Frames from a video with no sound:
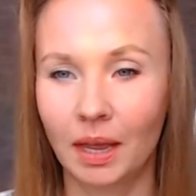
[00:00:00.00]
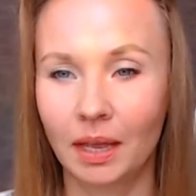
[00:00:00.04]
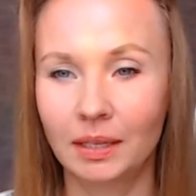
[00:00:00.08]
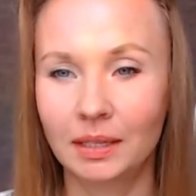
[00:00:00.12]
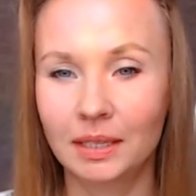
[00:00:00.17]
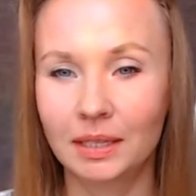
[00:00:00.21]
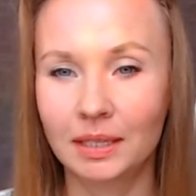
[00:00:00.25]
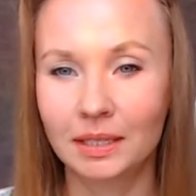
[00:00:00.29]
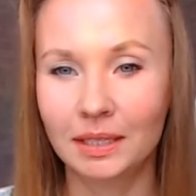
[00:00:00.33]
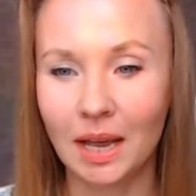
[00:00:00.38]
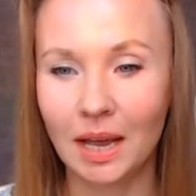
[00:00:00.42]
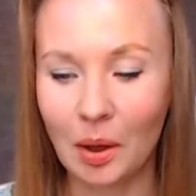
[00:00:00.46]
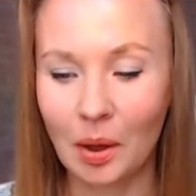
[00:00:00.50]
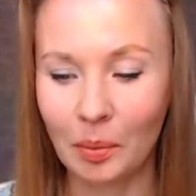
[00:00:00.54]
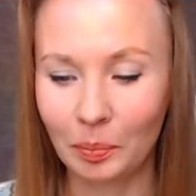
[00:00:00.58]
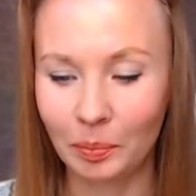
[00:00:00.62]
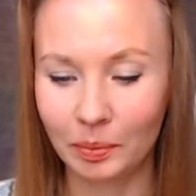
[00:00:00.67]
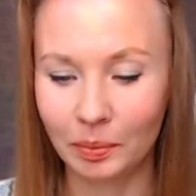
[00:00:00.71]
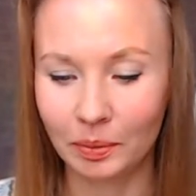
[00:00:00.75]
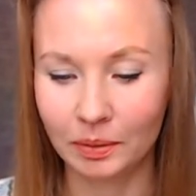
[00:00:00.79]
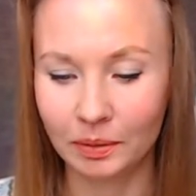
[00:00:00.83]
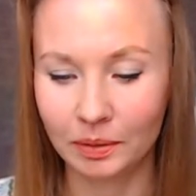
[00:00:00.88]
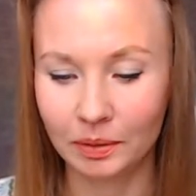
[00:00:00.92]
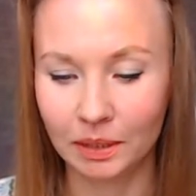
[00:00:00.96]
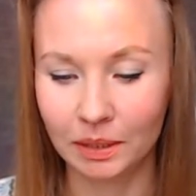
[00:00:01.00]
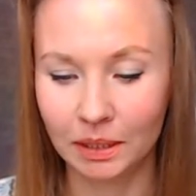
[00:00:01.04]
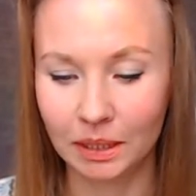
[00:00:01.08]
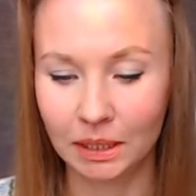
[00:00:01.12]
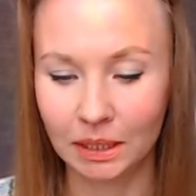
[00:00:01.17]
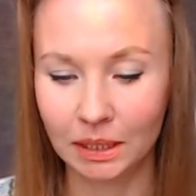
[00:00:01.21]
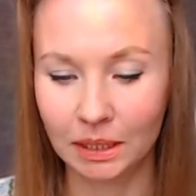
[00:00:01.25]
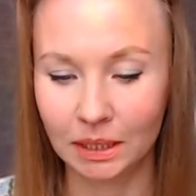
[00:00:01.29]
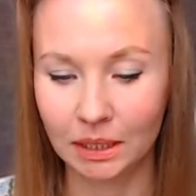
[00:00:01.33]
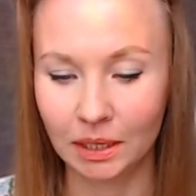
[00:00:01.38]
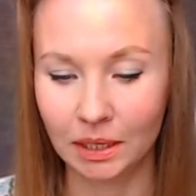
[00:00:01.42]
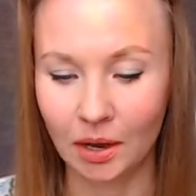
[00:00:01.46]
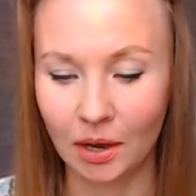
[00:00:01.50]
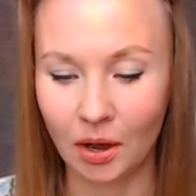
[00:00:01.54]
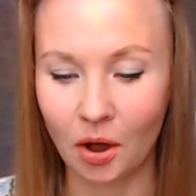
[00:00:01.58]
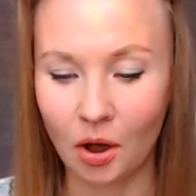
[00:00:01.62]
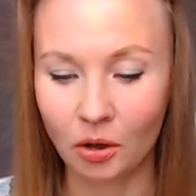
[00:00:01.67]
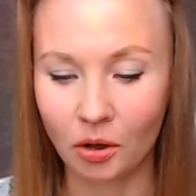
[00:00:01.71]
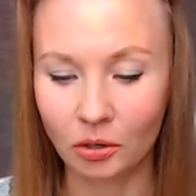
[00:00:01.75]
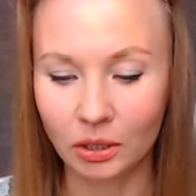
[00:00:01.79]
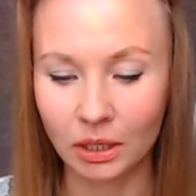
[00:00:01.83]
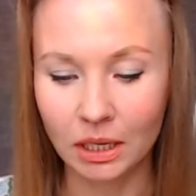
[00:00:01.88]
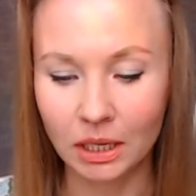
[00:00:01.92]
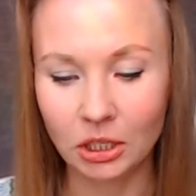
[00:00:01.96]
and stop
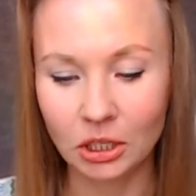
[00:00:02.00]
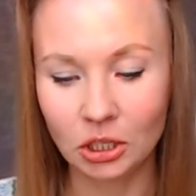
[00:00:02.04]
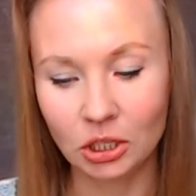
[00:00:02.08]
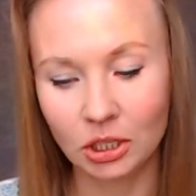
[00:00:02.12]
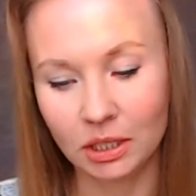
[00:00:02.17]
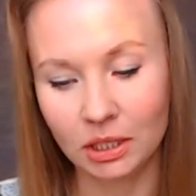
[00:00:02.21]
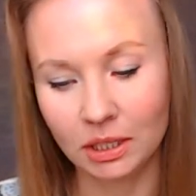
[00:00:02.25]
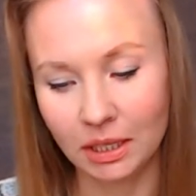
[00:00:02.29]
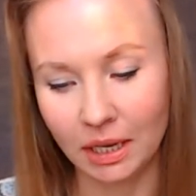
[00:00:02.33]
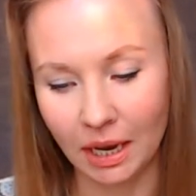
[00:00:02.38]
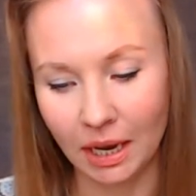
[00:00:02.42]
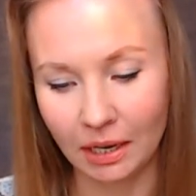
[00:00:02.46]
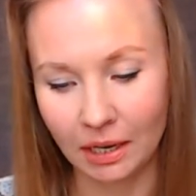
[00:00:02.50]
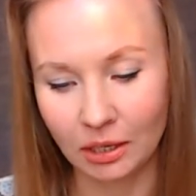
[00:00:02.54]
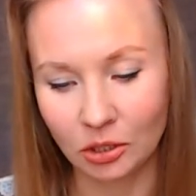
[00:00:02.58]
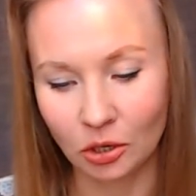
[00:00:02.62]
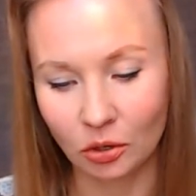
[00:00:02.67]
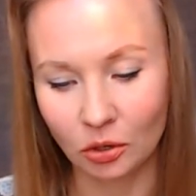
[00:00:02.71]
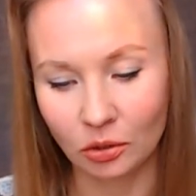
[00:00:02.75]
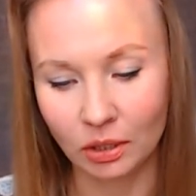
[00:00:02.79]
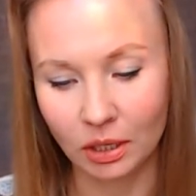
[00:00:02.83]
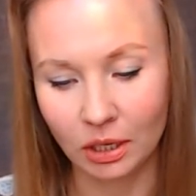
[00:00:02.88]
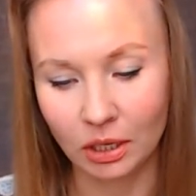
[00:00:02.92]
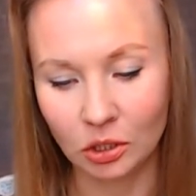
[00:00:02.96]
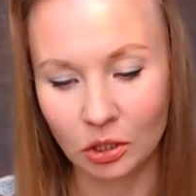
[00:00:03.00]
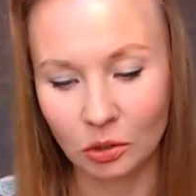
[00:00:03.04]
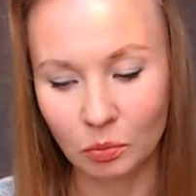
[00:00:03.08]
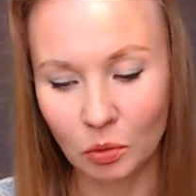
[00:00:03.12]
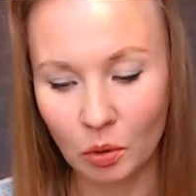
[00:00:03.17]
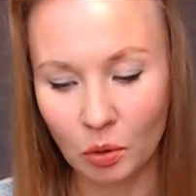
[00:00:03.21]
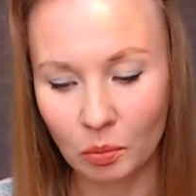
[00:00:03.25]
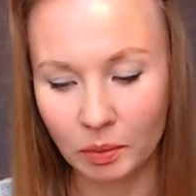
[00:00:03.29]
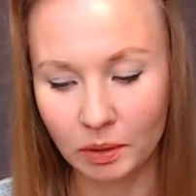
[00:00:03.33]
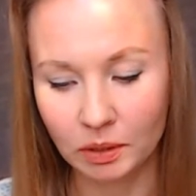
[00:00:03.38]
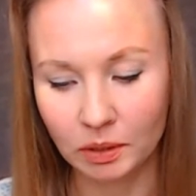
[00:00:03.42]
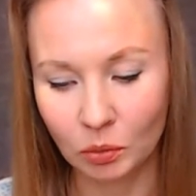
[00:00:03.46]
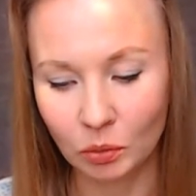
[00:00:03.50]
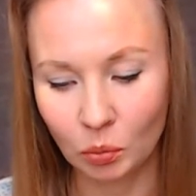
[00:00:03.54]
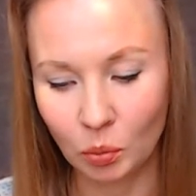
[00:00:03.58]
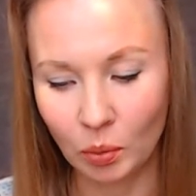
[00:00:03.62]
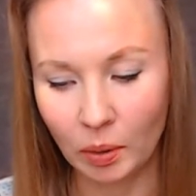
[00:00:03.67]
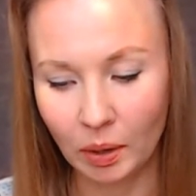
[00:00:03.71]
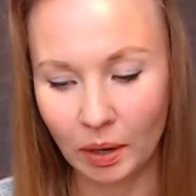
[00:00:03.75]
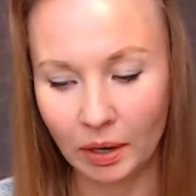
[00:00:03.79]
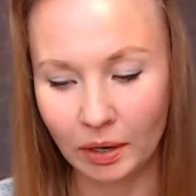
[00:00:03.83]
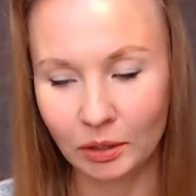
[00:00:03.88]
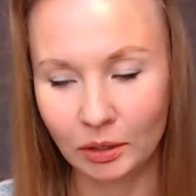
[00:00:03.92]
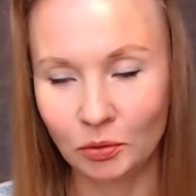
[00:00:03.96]
on each stage, on each moment
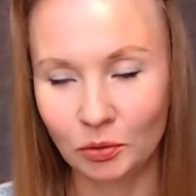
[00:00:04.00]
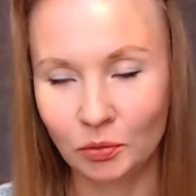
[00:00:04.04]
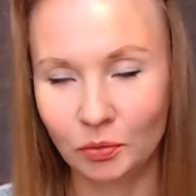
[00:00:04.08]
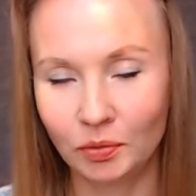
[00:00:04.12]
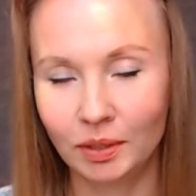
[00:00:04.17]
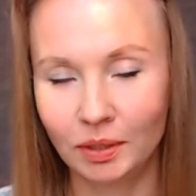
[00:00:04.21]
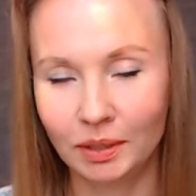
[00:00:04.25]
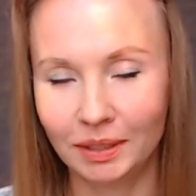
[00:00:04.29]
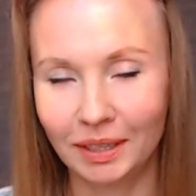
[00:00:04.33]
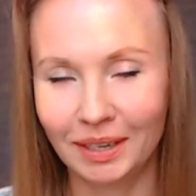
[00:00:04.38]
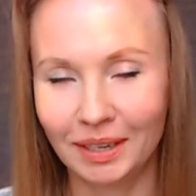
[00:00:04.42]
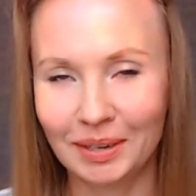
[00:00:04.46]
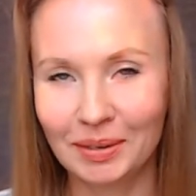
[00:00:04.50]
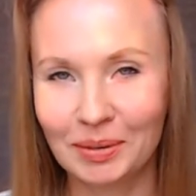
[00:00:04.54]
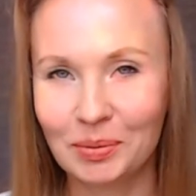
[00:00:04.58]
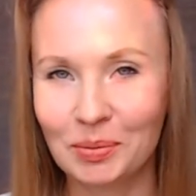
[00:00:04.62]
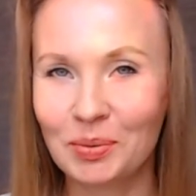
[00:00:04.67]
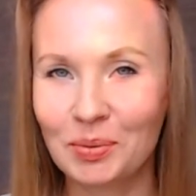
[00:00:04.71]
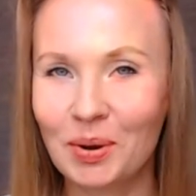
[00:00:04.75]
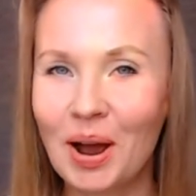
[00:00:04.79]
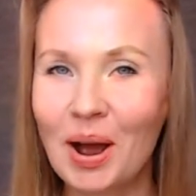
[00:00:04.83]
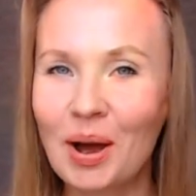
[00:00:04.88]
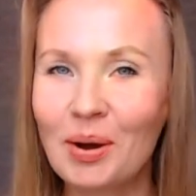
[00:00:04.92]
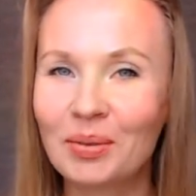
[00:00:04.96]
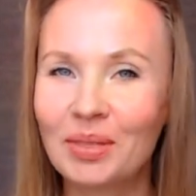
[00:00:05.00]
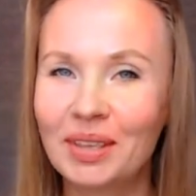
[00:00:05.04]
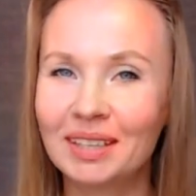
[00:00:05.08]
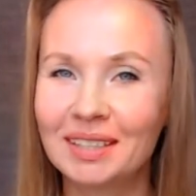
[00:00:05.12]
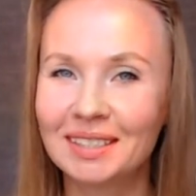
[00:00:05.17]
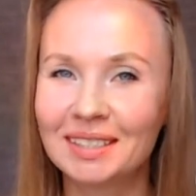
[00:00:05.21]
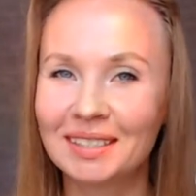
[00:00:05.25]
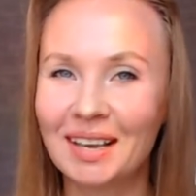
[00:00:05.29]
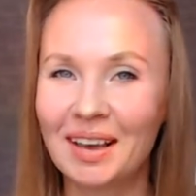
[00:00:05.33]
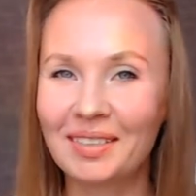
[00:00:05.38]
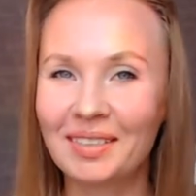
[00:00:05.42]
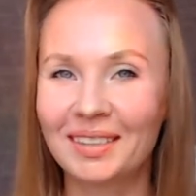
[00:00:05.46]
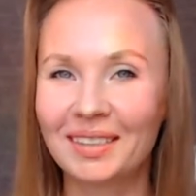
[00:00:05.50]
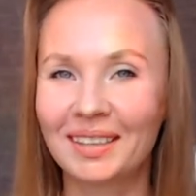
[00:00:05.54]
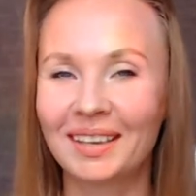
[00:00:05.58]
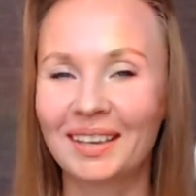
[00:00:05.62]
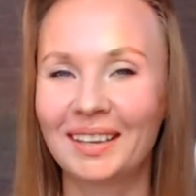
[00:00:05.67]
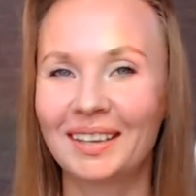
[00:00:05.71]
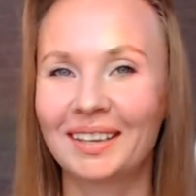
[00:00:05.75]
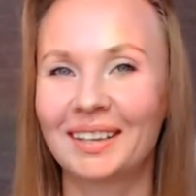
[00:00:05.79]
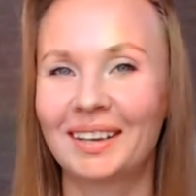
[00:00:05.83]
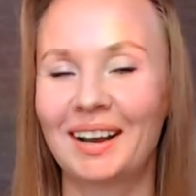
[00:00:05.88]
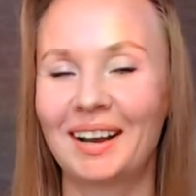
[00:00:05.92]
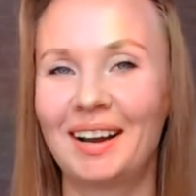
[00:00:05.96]
where you feel like, wow, that's something,
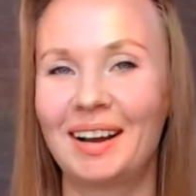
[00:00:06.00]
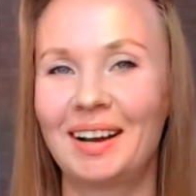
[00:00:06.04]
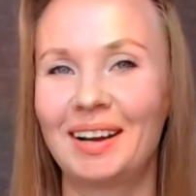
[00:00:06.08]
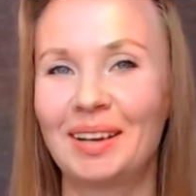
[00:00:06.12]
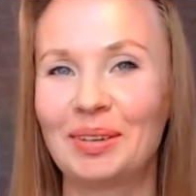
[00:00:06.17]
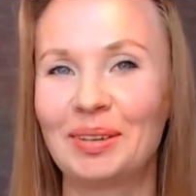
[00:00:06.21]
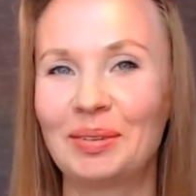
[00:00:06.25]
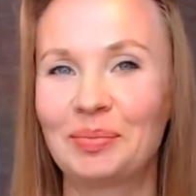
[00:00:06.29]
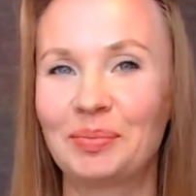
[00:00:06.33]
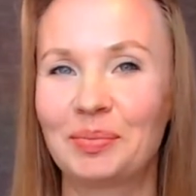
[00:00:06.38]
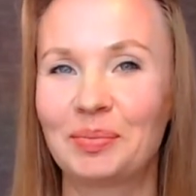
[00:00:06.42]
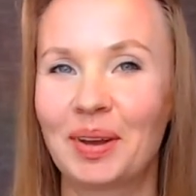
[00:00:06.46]
I'm,